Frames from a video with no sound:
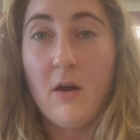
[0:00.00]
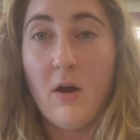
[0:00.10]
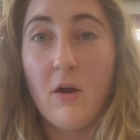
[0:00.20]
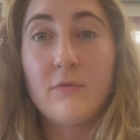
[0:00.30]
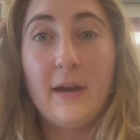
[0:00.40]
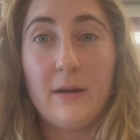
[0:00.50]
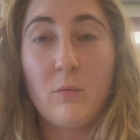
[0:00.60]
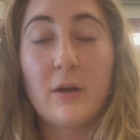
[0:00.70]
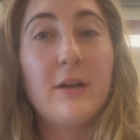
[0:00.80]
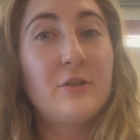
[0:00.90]
All right,
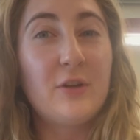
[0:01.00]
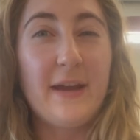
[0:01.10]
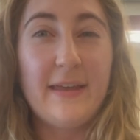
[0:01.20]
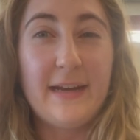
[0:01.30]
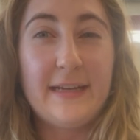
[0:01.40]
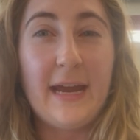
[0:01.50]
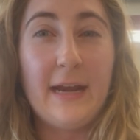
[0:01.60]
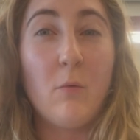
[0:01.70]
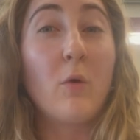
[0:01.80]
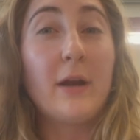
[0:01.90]
we're gonna try that
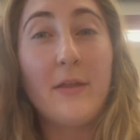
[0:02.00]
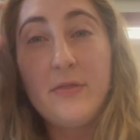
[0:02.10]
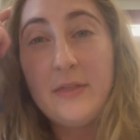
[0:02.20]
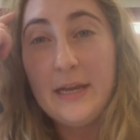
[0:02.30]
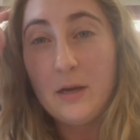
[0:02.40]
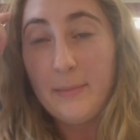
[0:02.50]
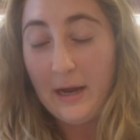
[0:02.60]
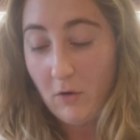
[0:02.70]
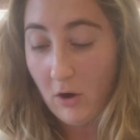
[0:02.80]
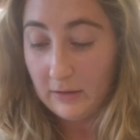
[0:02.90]
again and we're gonna think
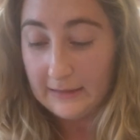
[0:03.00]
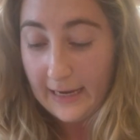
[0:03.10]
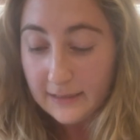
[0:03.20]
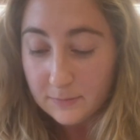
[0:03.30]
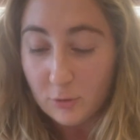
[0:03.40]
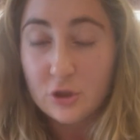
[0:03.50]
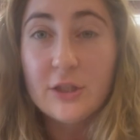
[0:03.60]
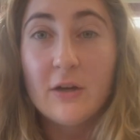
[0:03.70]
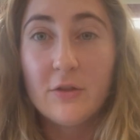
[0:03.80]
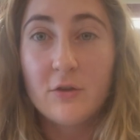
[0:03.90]
about our legs
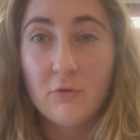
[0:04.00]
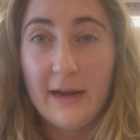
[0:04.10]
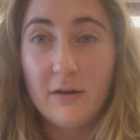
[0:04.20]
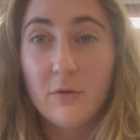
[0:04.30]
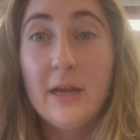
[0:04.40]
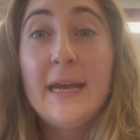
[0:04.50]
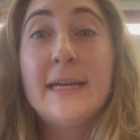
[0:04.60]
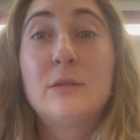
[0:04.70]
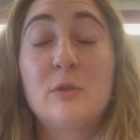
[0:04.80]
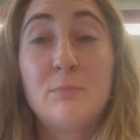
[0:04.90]
pushing on the ground
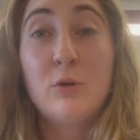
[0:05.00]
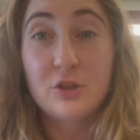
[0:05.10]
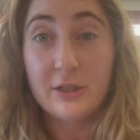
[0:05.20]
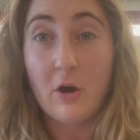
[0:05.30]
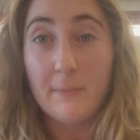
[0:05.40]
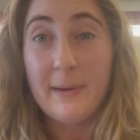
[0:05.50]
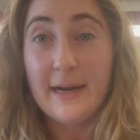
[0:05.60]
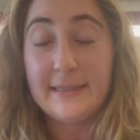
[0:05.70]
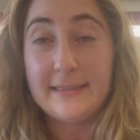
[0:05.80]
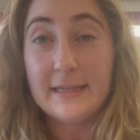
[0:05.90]
is what's pushing our
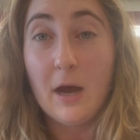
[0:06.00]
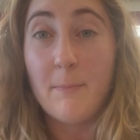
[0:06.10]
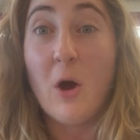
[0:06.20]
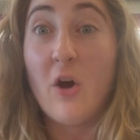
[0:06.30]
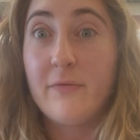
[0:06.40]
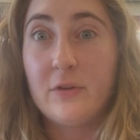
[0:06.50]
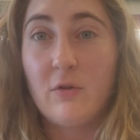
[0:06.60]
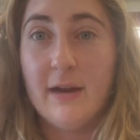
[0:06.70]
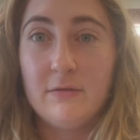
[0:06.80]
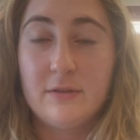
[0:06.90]
bodies up off
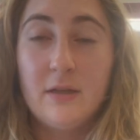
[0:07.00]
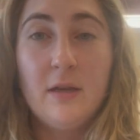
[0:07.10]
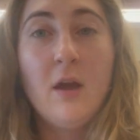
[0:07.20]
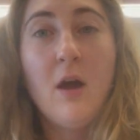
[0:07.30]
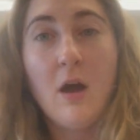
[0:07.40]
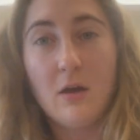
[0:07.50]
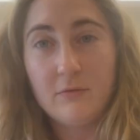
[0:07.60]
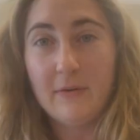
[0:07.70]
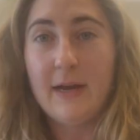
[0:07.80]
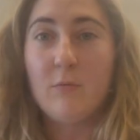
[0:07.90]
the ground.
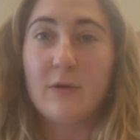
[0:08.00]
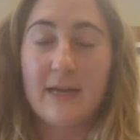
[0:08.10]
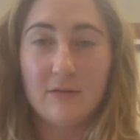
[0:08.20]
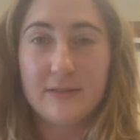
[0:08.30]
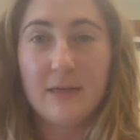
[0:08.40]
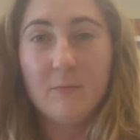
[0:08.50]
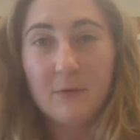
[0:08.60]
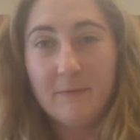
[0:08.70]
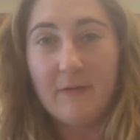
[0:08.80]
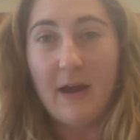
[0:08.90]
All right, we'll count down
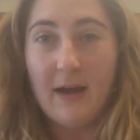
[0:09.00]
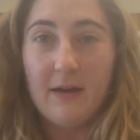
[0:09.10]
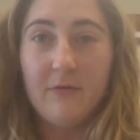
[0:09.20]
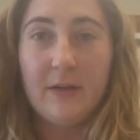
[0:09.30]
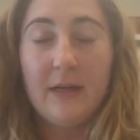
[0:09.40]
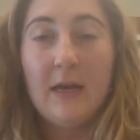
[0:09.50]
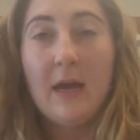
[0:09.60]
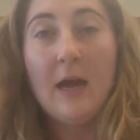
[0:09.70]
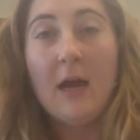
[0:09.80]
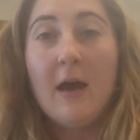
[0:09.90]
from five,
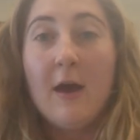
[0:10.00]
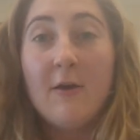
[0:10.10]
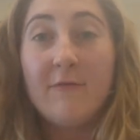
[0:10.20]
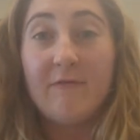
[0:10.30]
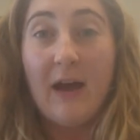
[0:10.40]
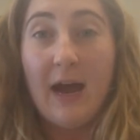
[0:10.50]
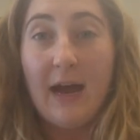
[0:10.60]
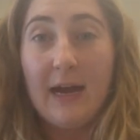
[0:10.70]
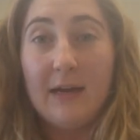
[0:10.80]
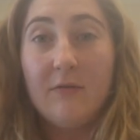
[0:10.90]

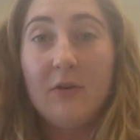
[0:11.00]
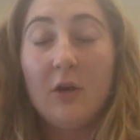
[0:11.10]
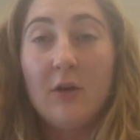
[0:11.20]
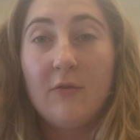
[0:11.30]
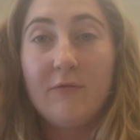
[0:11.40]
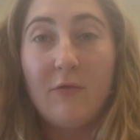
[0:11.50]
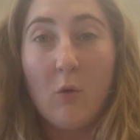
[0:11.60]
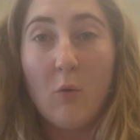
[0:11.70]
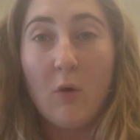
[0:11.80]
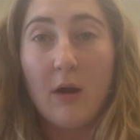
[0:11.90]
five,
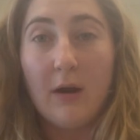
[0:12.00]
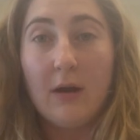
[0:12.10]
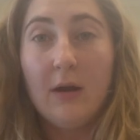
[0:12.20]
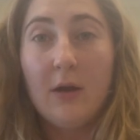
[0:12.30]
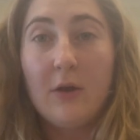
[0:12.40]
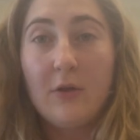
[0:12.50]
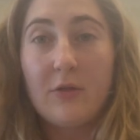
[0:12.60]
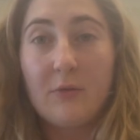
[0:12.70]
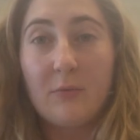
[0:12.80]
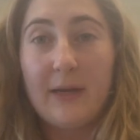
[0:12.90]
four,
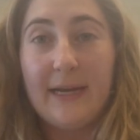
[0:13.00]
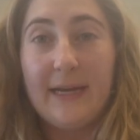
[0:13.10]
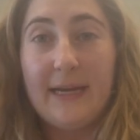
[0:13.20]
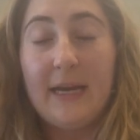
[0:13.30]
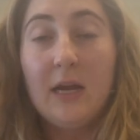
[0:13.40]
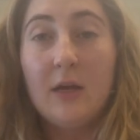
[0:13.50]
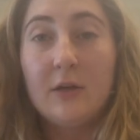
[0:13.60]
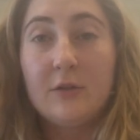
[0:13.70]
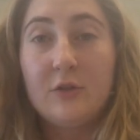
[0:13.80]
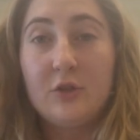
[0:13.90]
three,
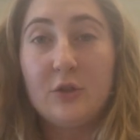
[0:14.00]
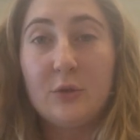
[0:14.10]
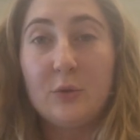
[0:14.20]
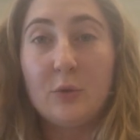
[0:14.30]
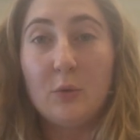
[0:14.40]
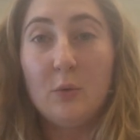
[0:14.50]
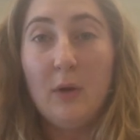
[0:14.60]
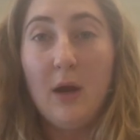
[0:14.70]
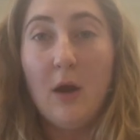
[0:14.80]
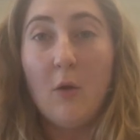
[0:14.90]

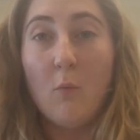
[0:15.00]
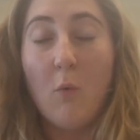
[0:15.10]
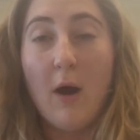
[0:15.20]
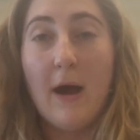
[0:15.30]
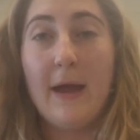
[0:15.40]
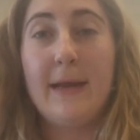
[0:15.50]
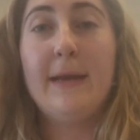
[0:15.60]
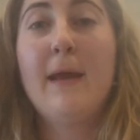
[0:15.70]
two, one,